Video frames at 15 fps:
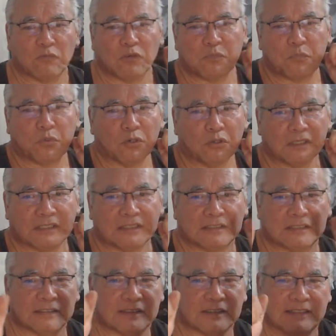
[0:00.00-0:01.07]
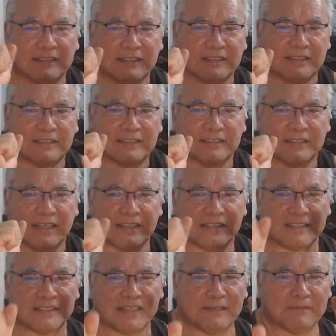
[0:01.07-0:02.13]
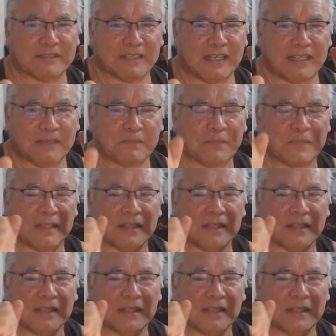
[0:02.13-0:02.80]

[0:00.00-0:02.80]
one pulling like this at the same time.